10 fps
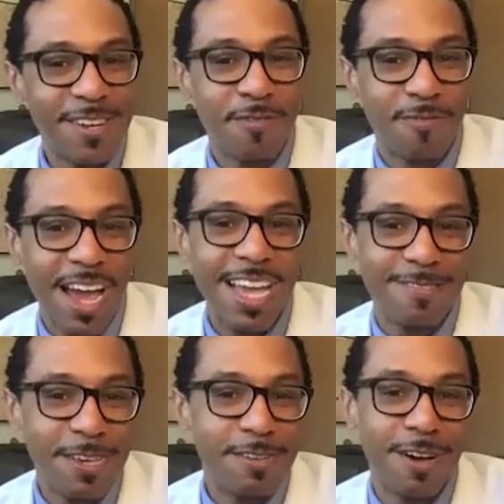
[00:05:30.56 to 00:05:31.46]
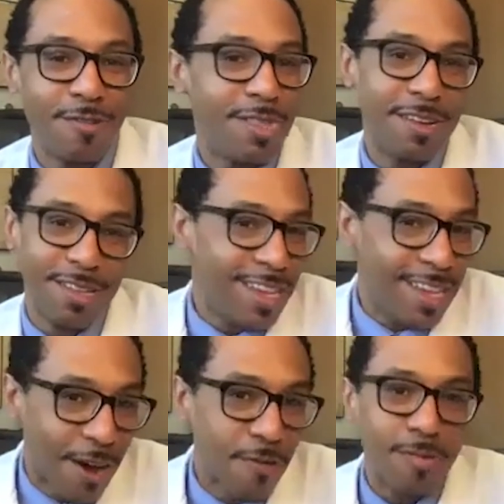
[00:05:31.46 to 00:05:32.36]
right?
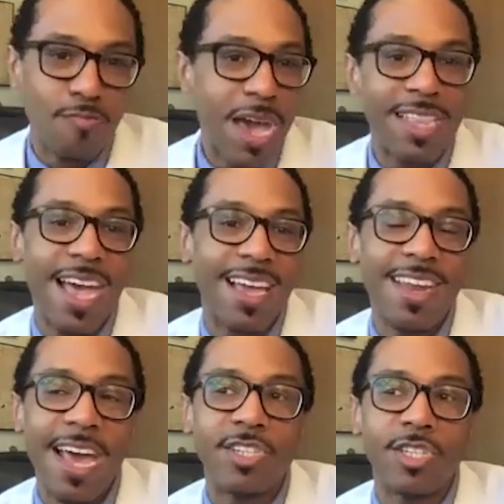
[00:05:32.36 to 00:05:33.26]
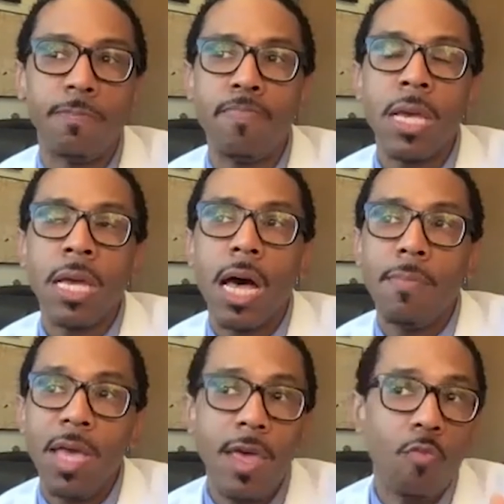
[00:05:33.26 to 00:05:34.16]
Make that connection.
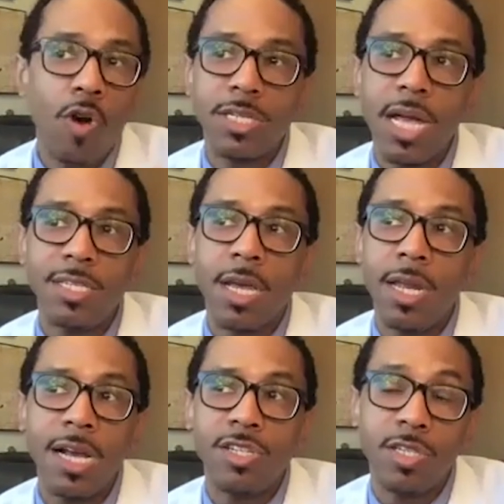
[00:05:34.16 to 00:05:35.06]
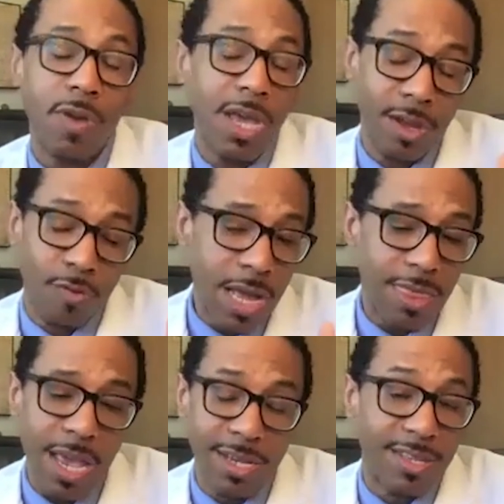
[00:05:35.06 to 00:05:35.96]
And then once that connection's made, the great
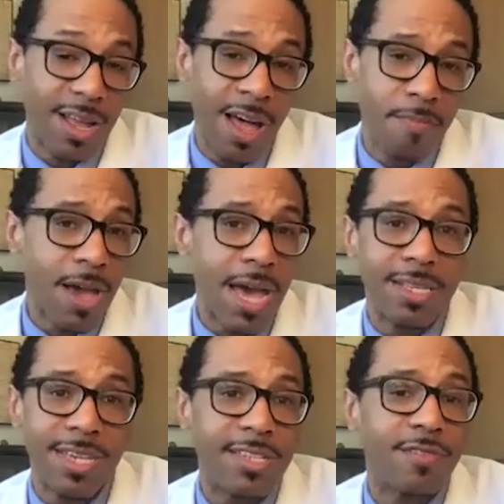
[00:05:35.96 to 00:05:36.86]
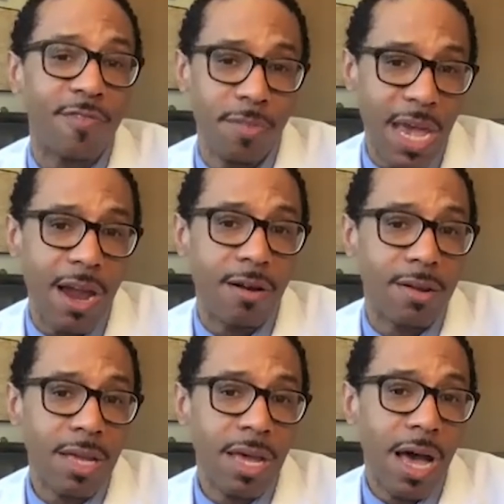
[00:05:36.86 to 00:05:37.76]
thing is the hub kind of takes it from there,
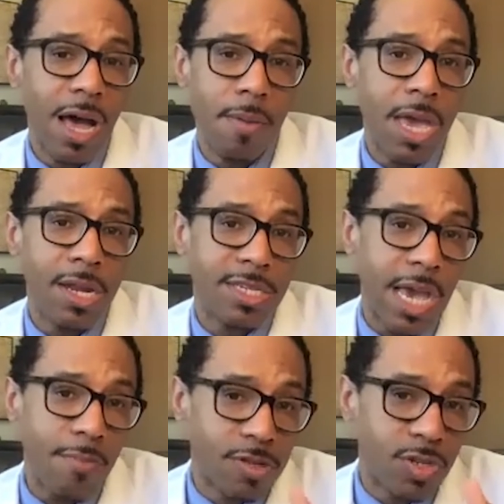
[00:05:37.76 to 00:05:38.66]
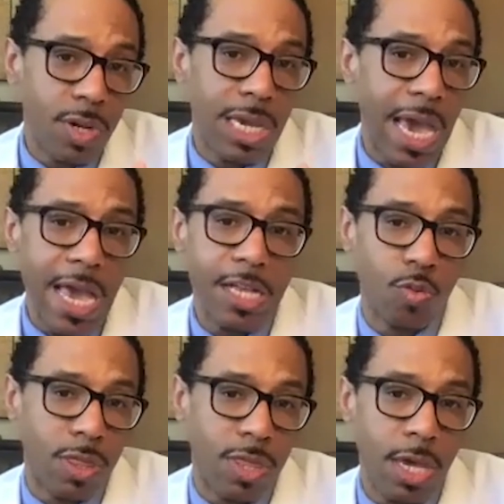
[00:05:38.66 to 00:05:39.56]
and is able to engage
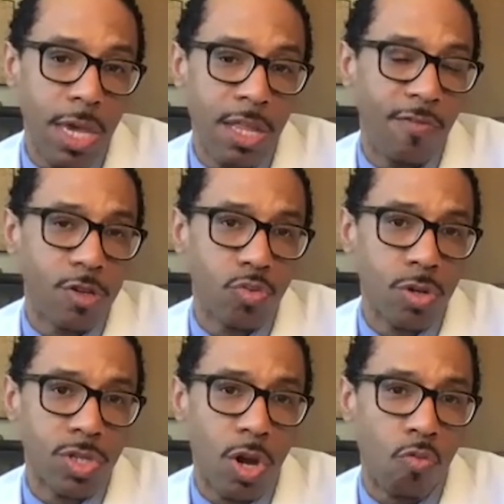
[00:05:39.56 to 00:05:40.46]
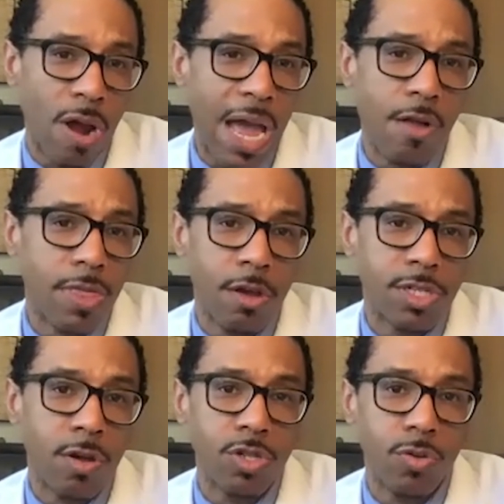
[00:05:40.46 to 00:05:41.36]
with the individuals around those
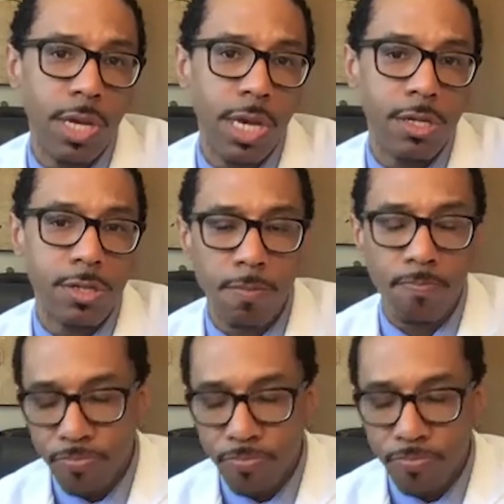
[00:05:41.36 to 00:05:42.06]
social needs.